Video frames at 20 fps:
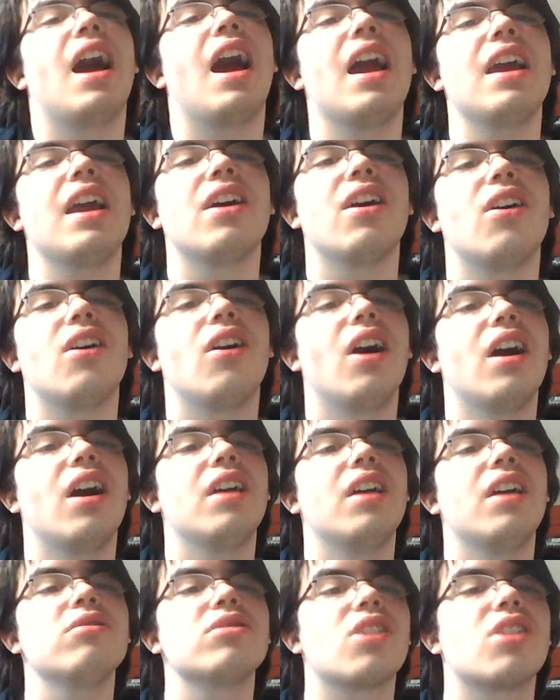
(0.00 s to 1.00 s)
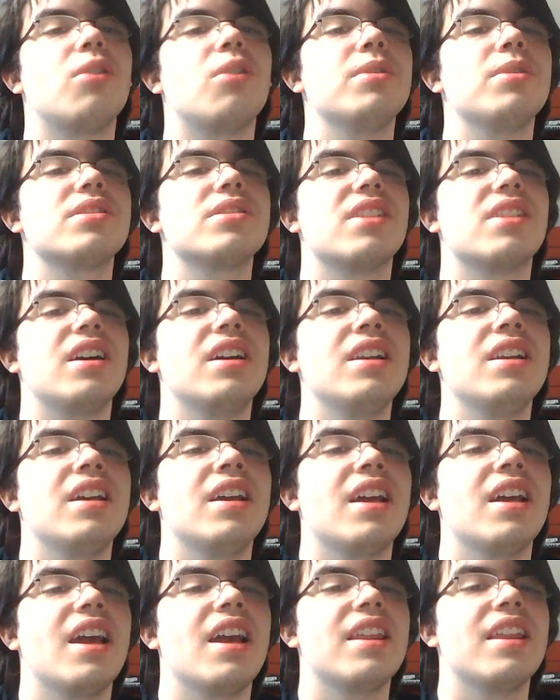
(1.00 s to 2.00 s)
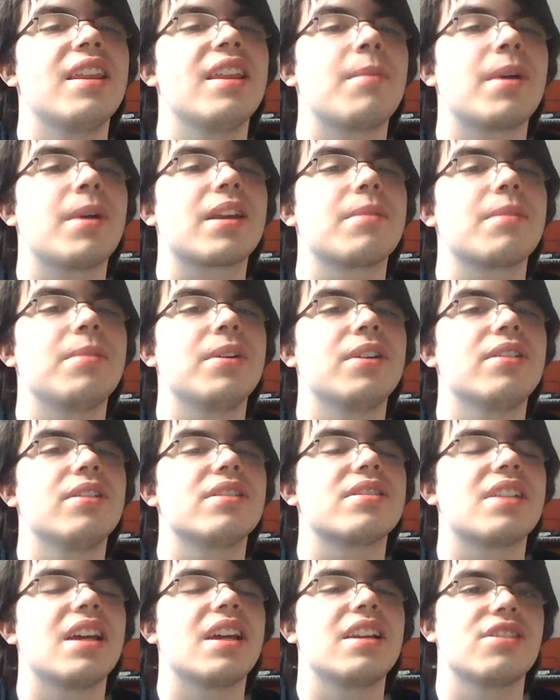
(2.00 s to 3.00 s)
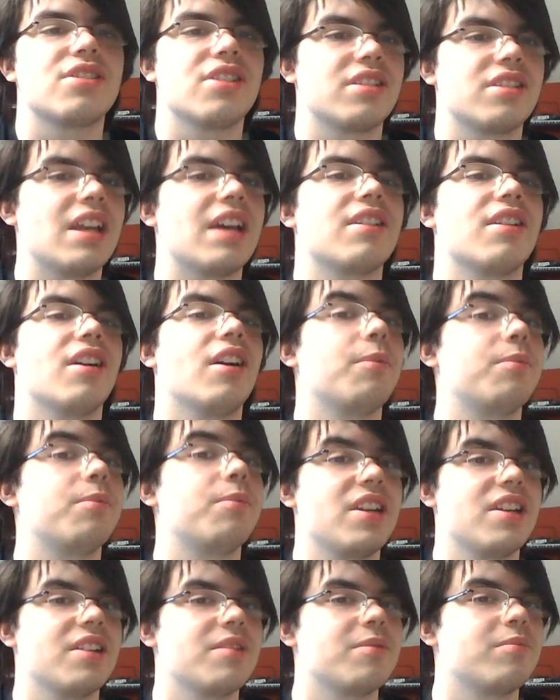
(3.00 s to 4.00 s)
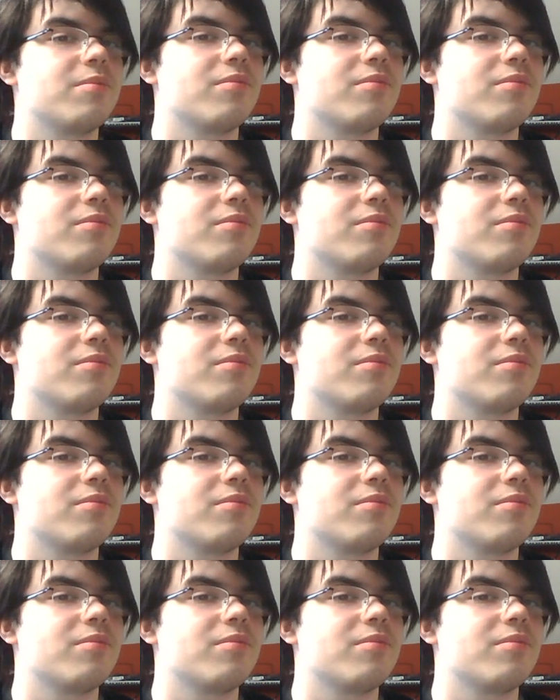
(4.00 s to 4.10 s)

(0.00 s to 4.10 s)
I it was almost done, and then my computer decided to shut down to update.